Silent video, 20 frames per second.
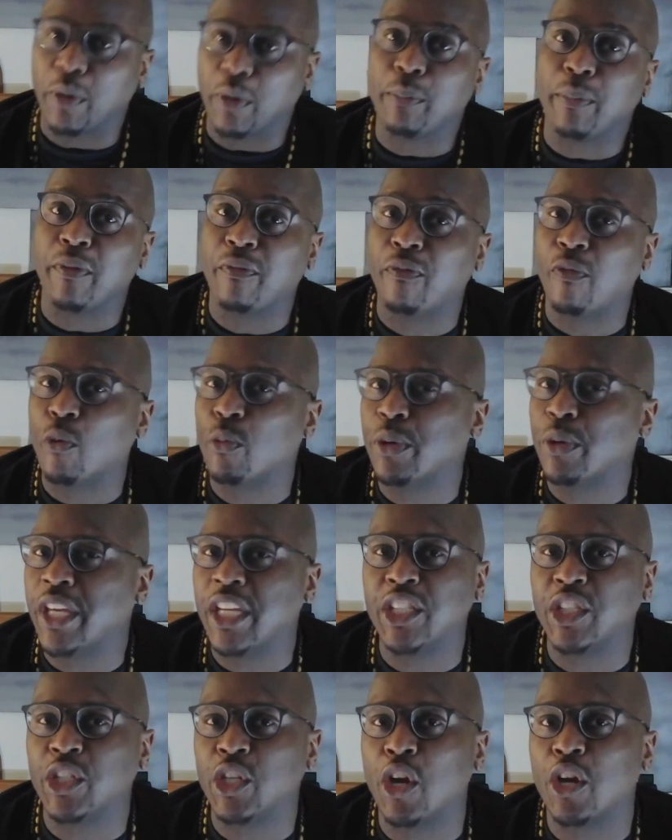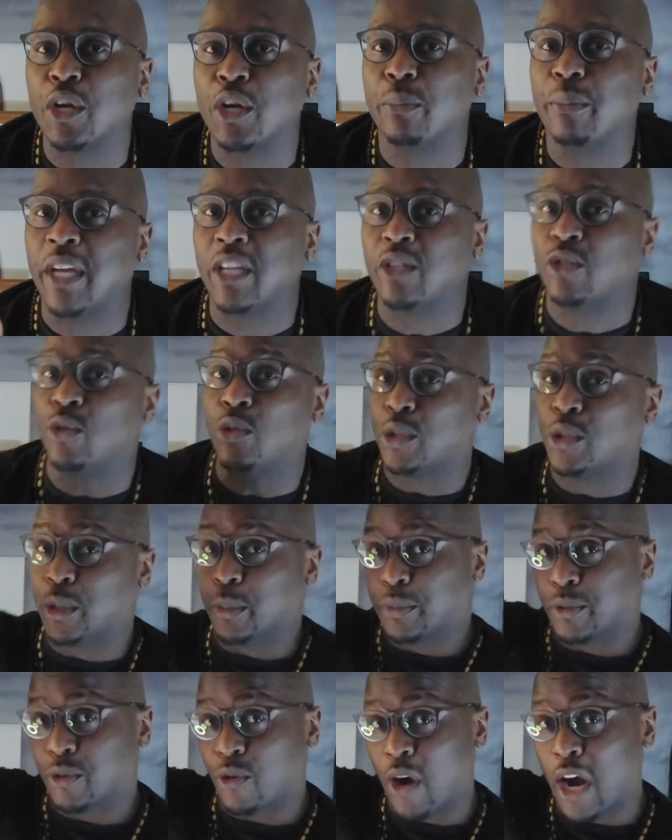But before we get started, make sure you
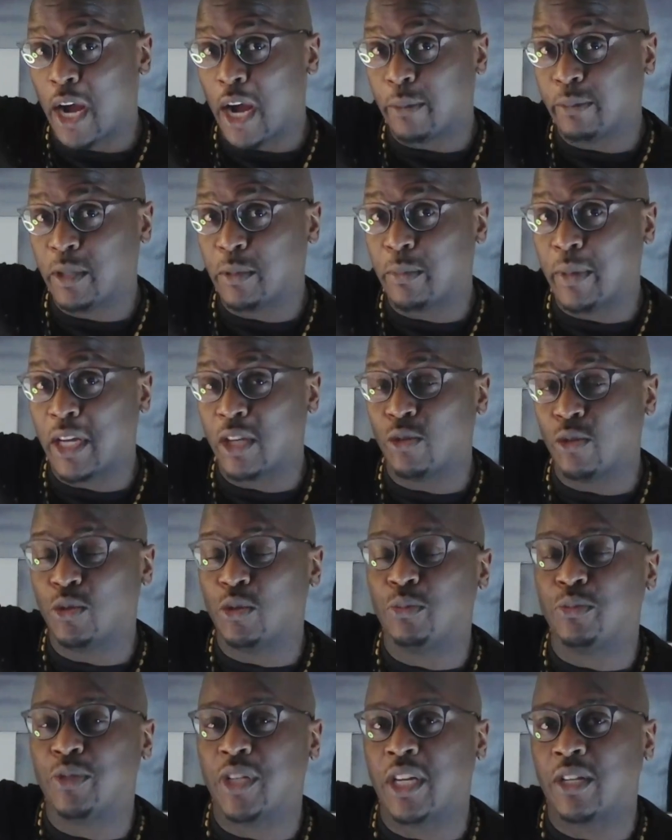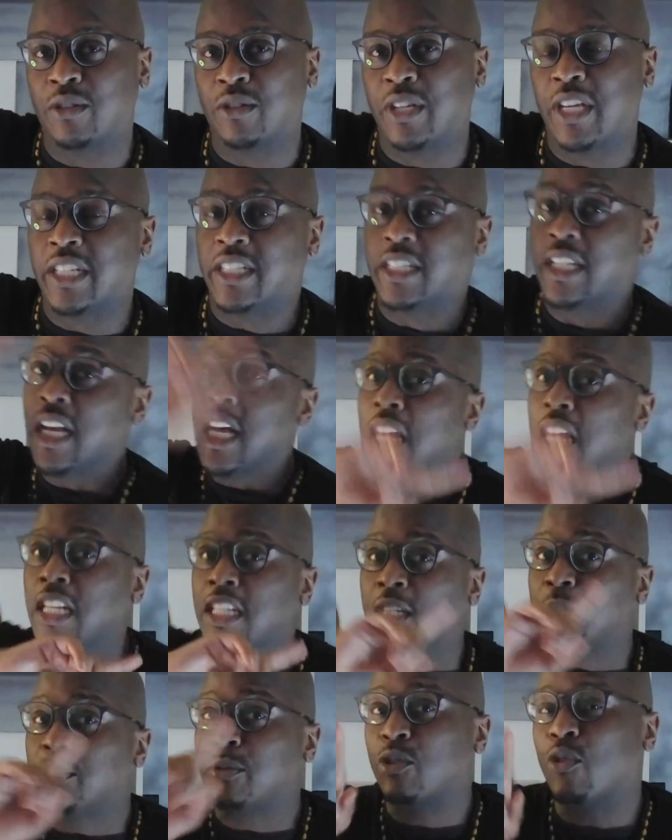subscribe to my YouTube channel. Yes,
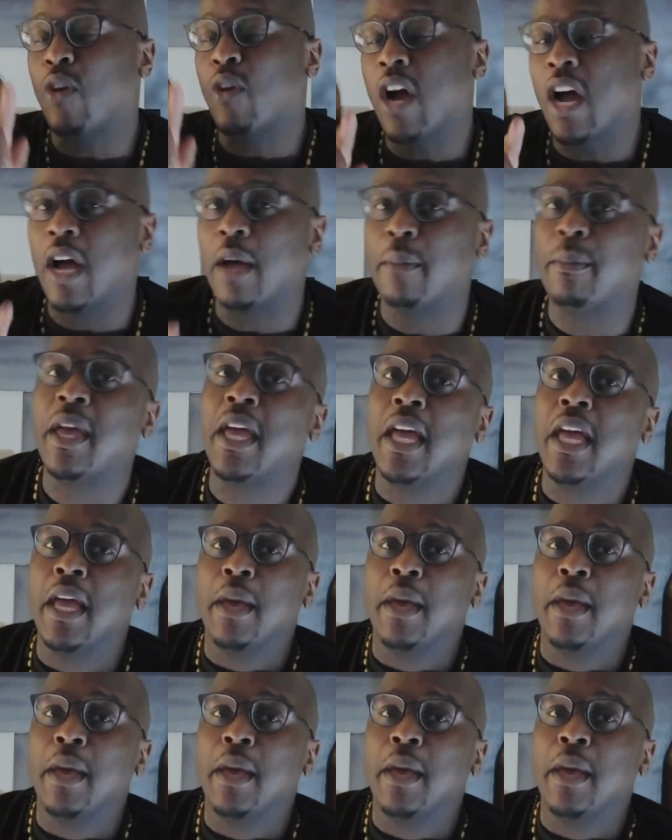subscribe.